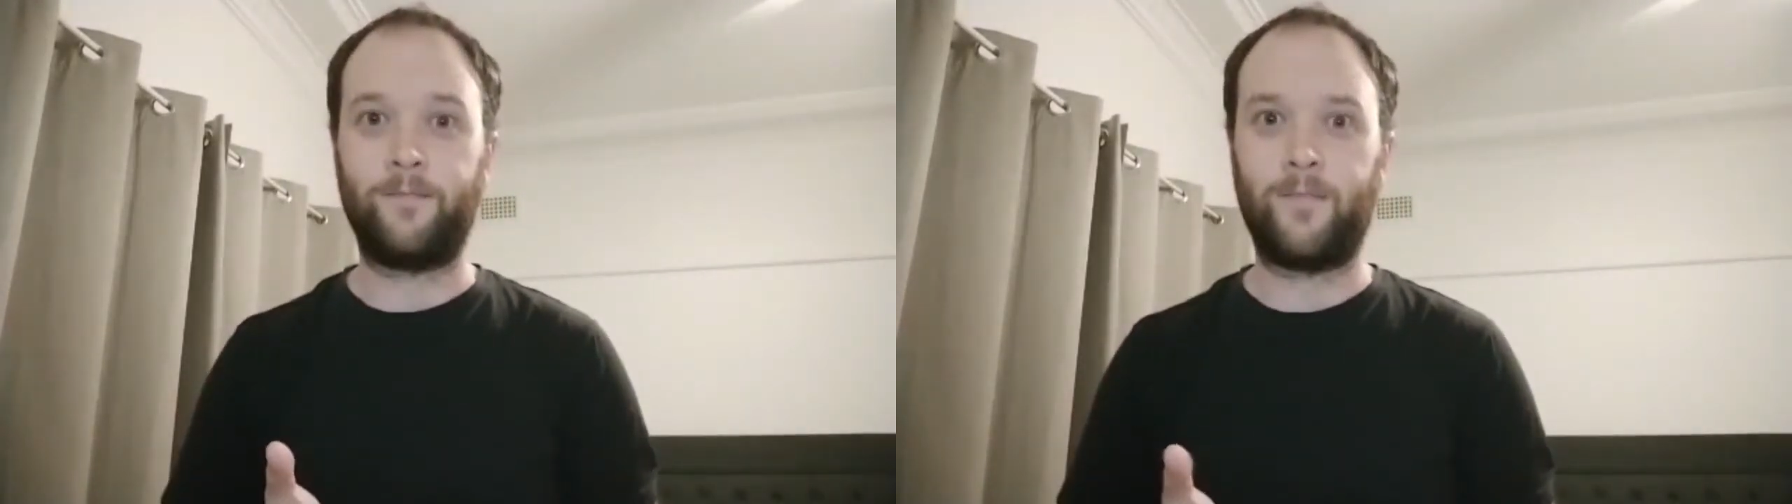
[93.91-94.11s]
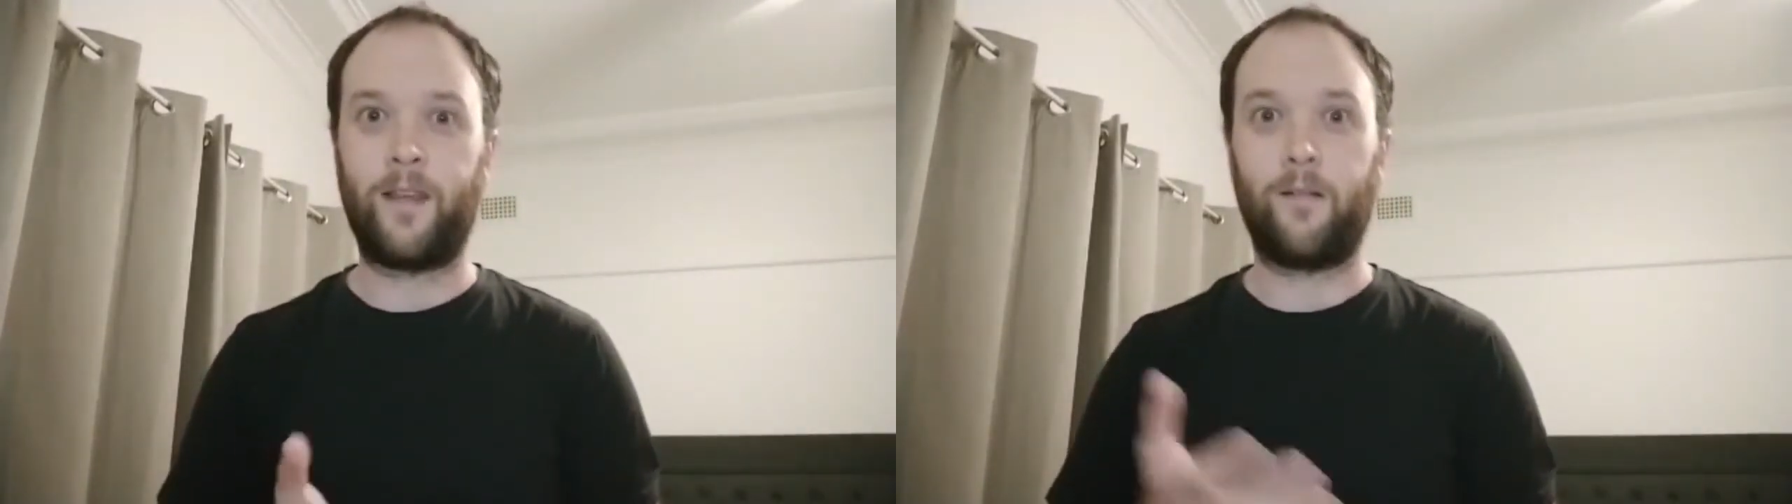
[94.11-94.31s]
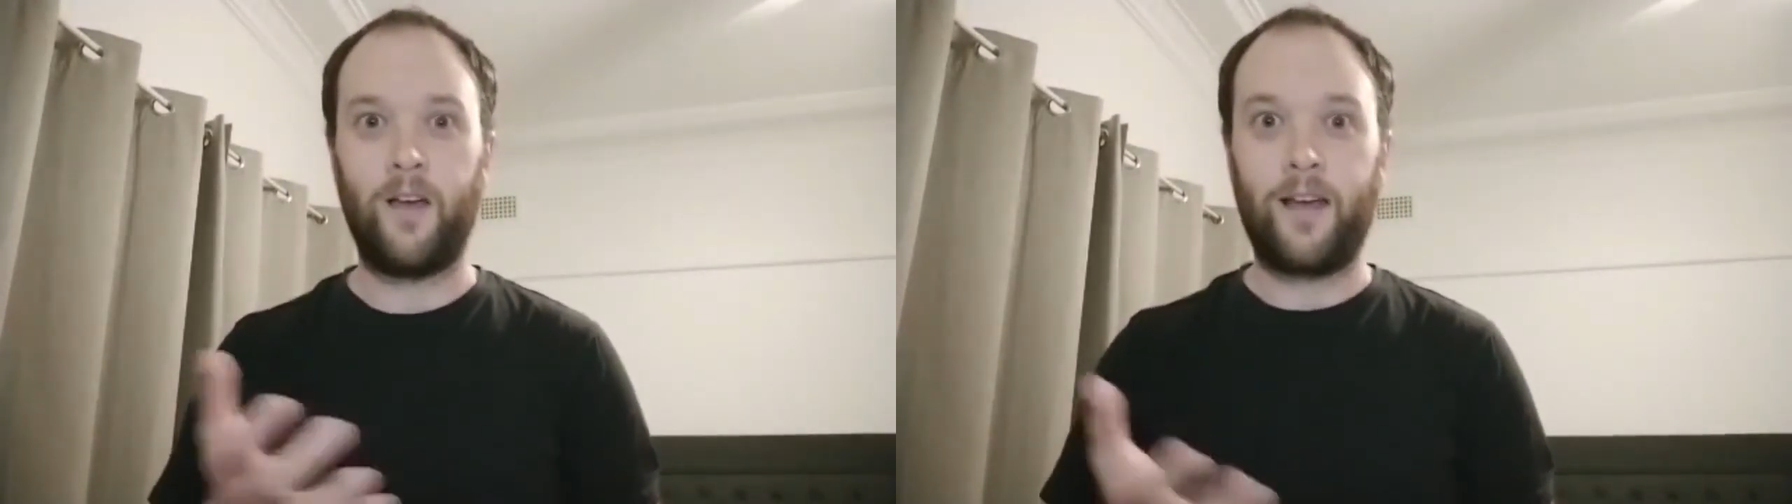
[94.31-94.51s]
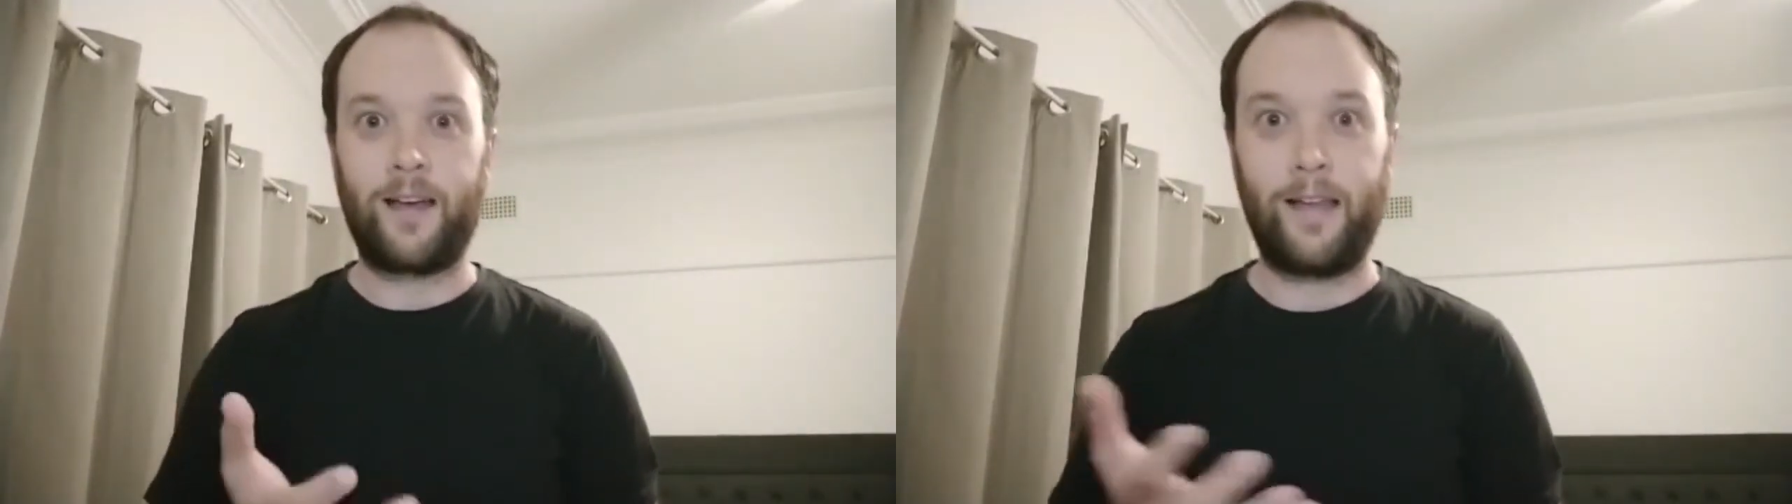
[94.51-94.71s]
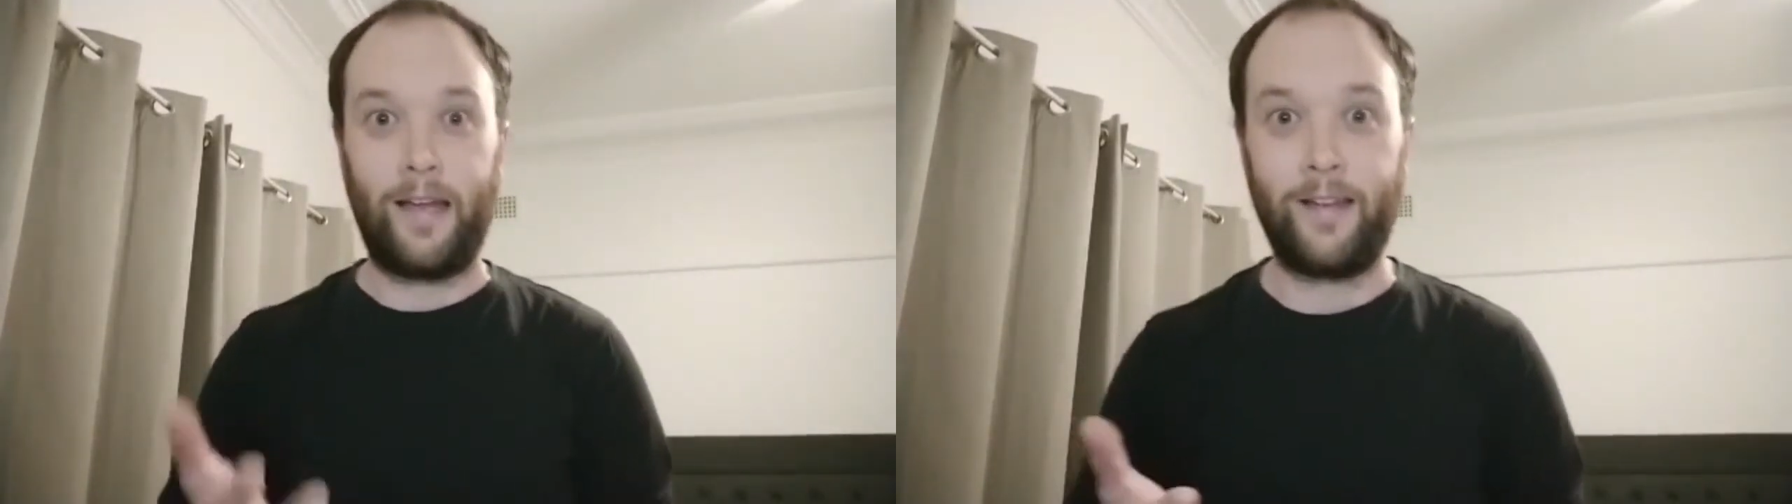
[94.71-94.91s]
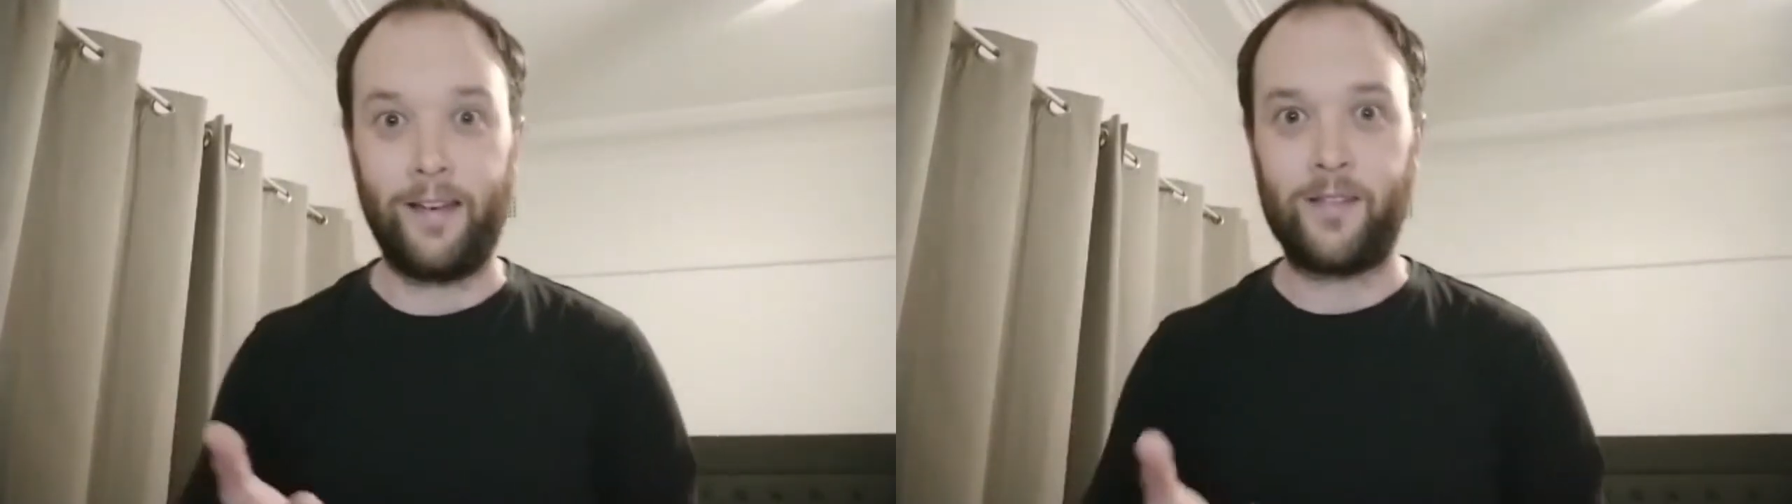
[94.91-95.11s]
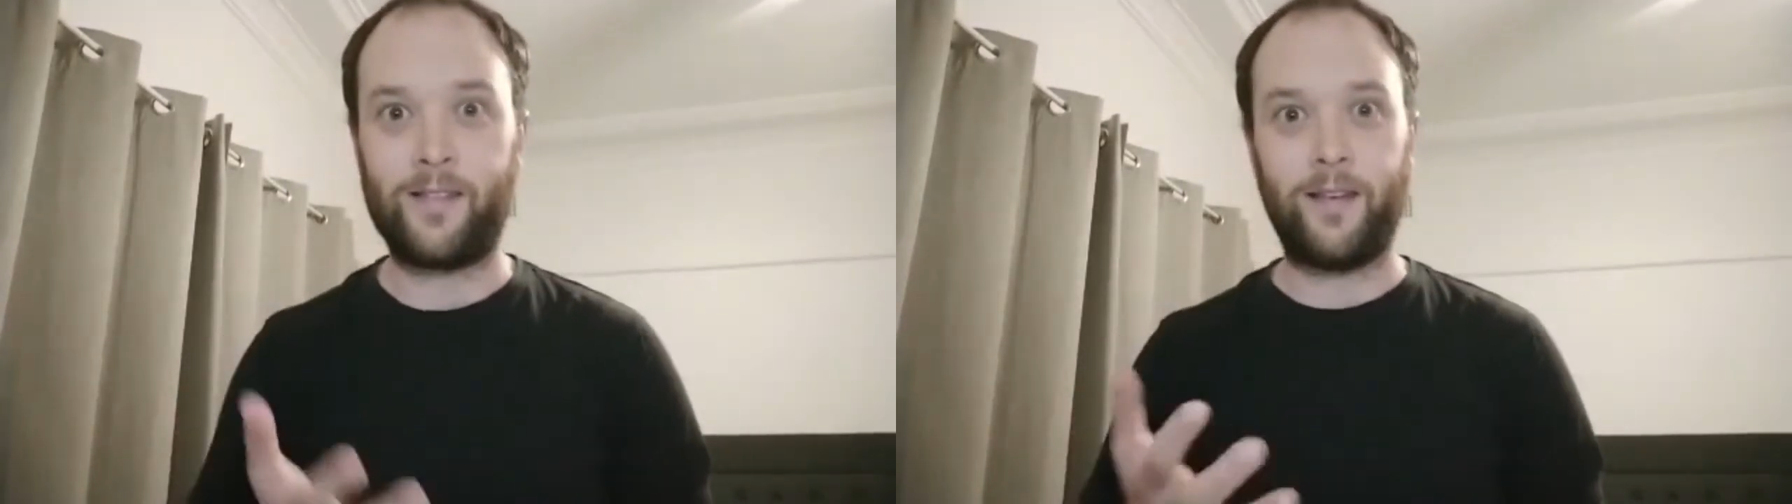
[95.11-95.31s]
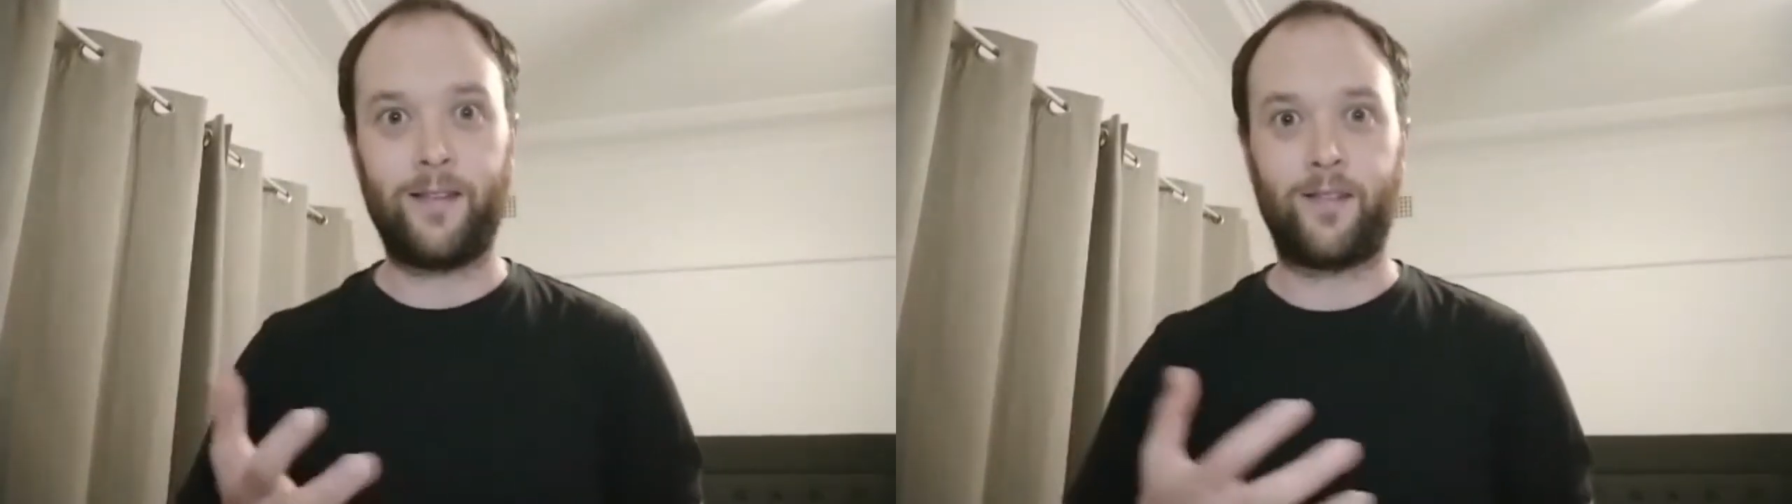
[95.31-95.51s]
Now, cleanliness
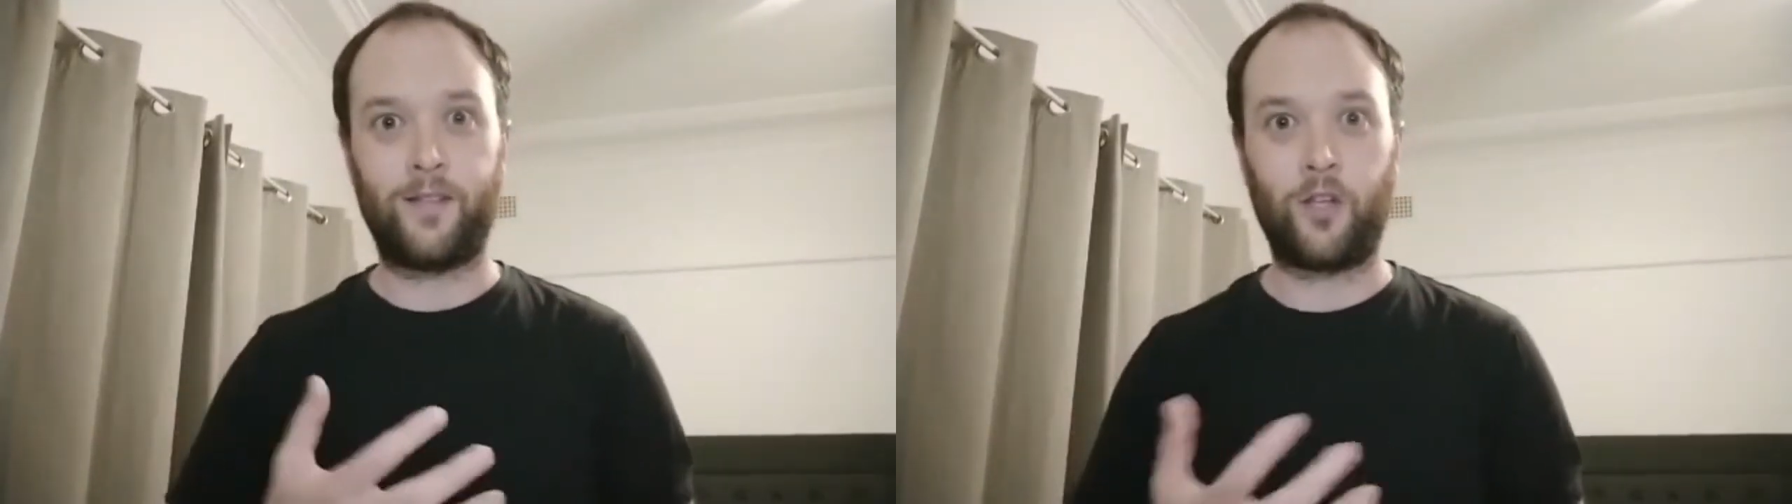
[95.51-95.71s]
is